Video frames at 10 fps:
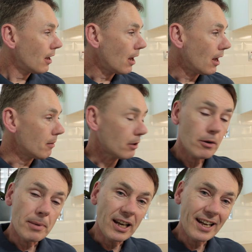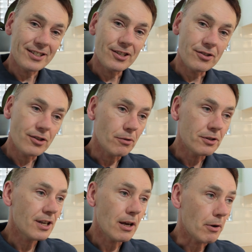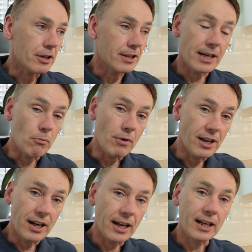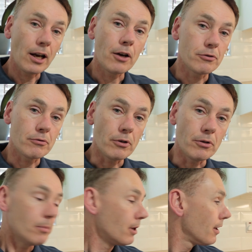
going to be listened to seriously within an enclosed room,